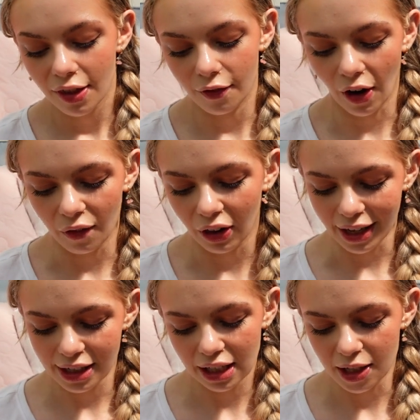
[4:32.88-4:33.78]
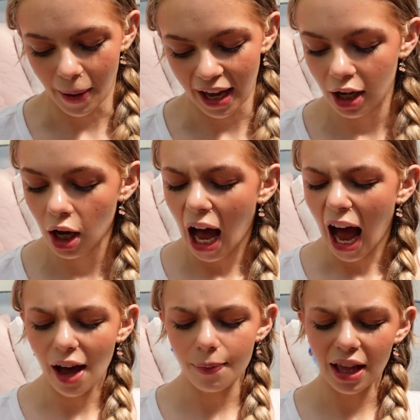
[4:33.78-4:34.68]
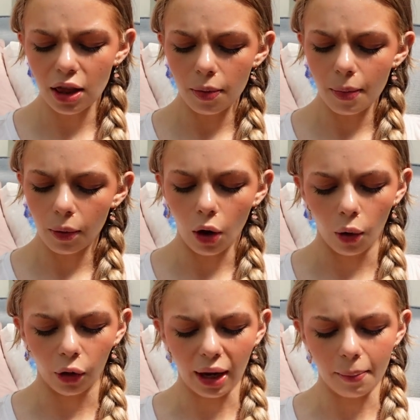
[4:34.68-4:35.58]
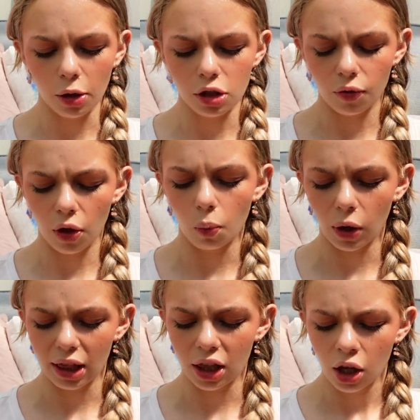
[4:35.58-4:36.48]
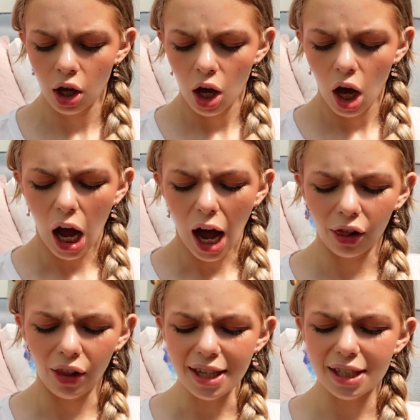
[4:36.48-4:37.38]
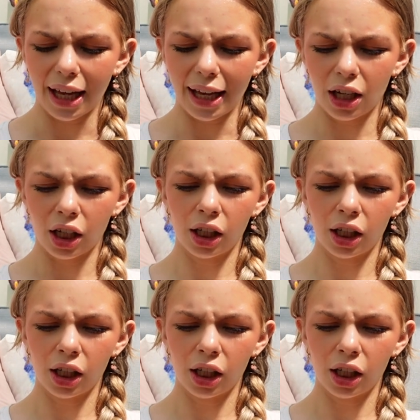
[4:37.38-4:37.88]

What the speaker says: They're very relaxing to make. I've made them, well, like most of them with a